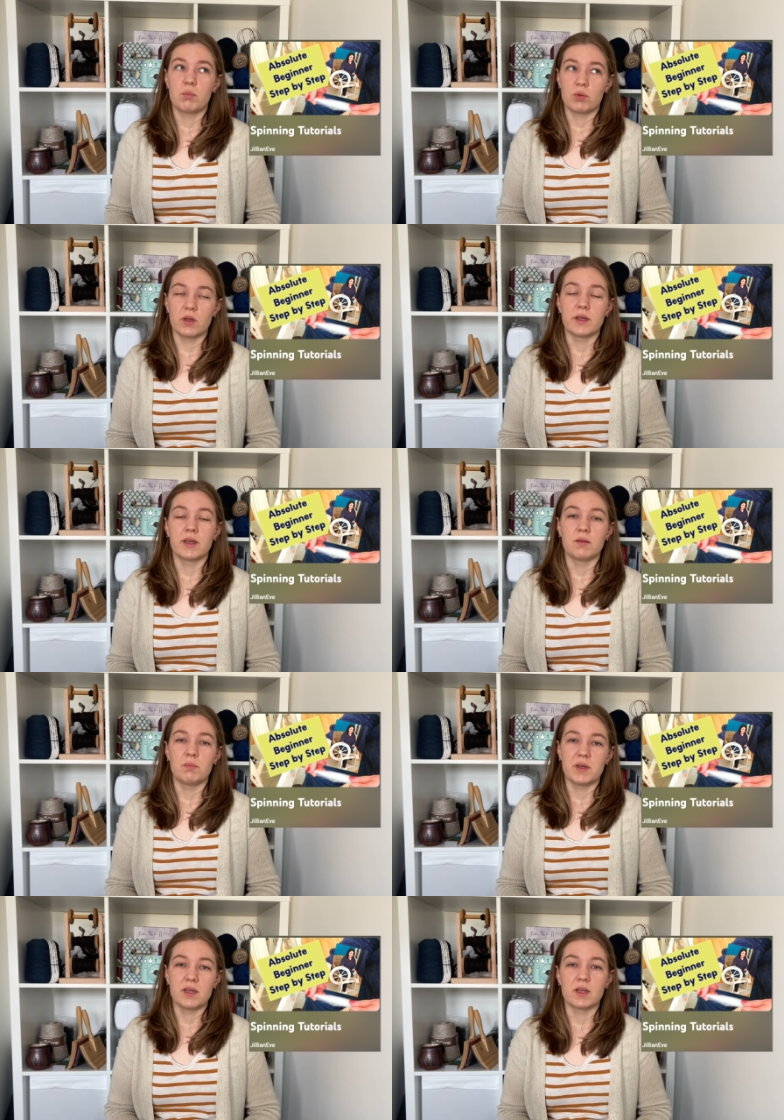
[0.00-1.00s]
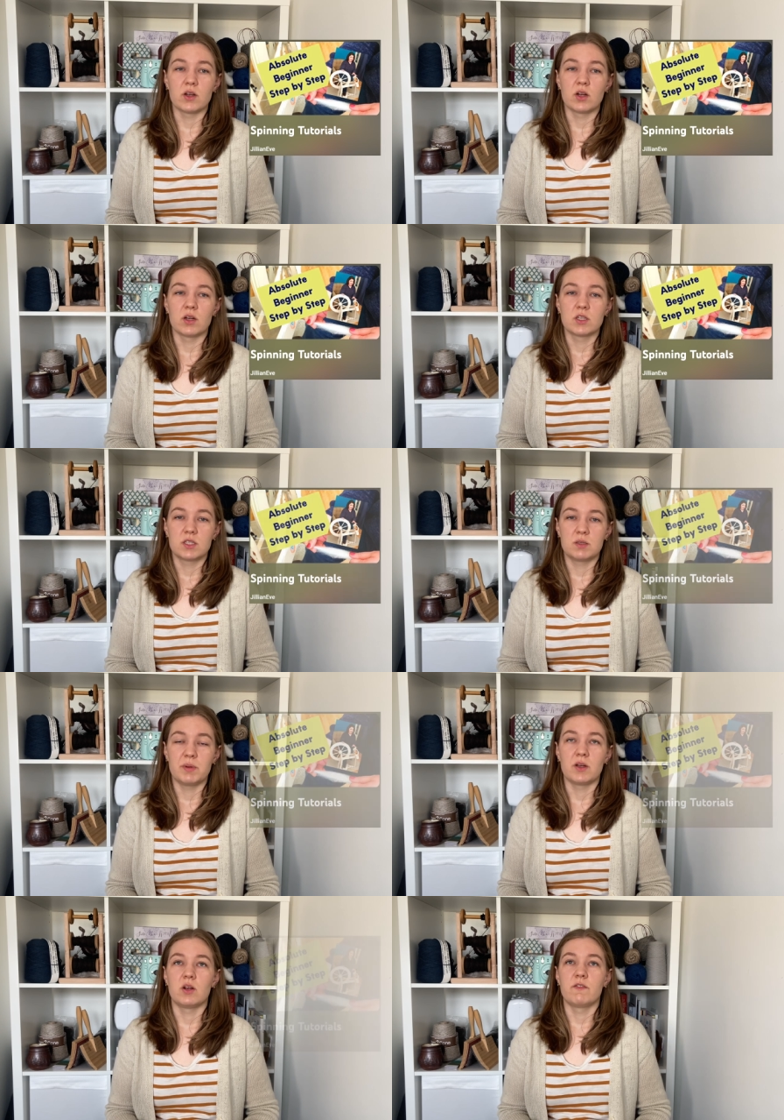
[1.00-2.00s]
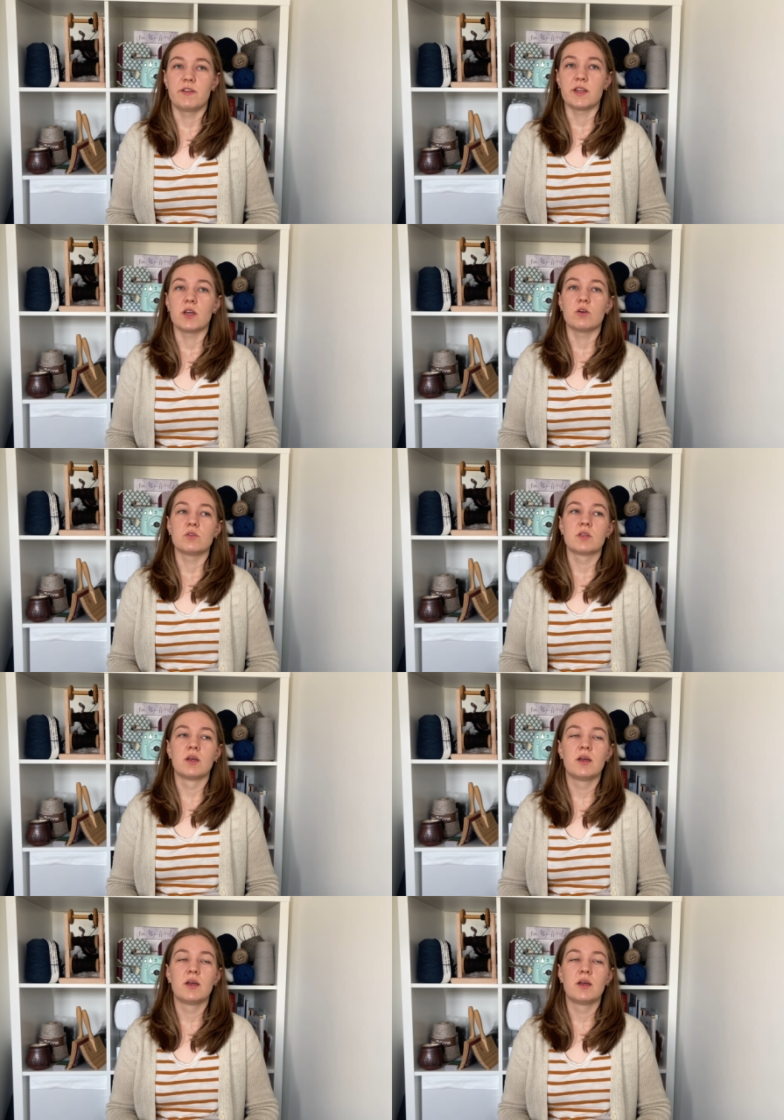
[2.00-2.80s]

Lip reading: brilliant beginner spinner videos.